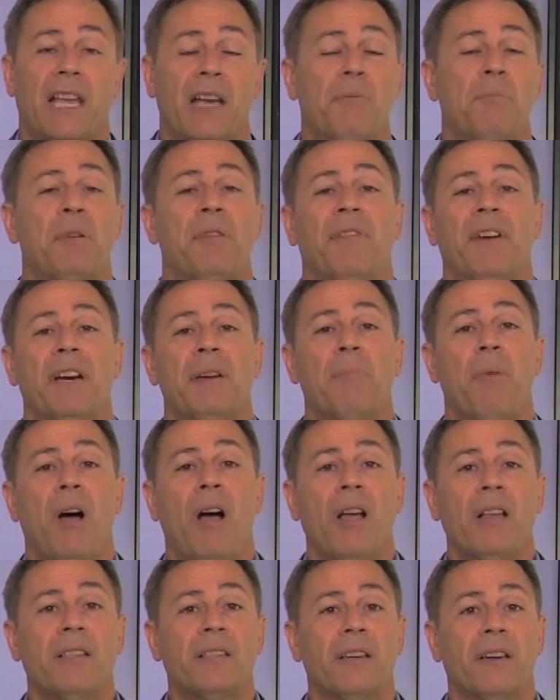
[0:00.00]
that would be very
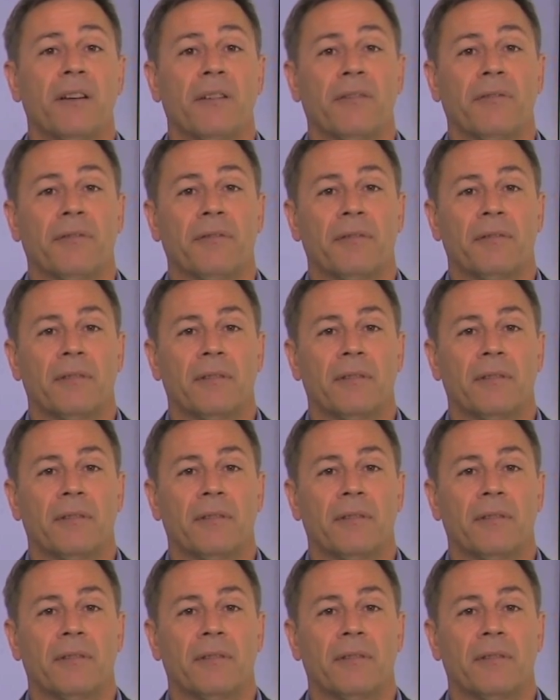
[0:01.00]
positive.